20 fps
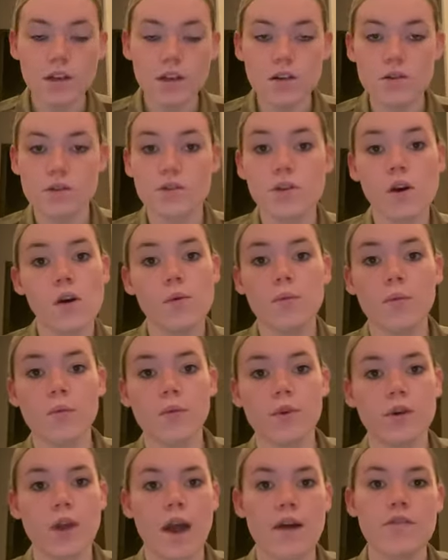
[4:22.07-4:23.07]
So
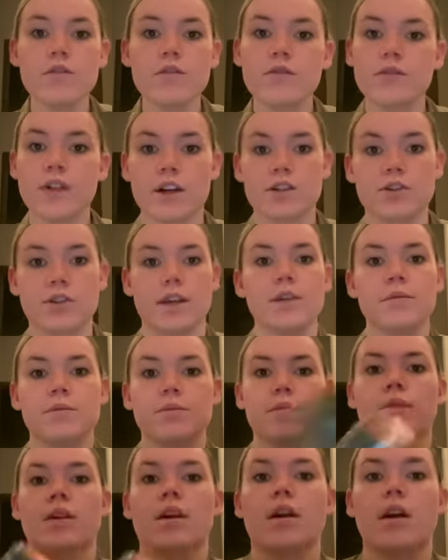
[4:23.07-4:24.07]
when you have a flashlight,
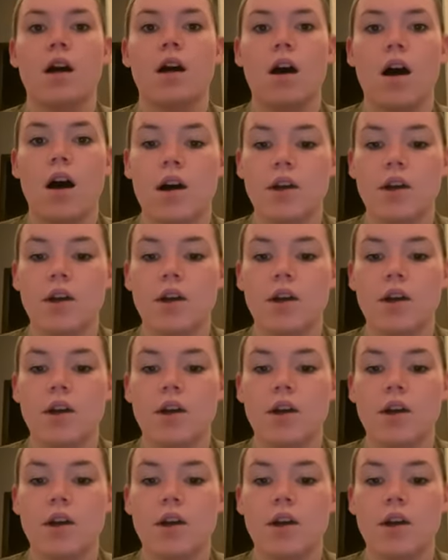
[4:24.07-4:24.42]
uh,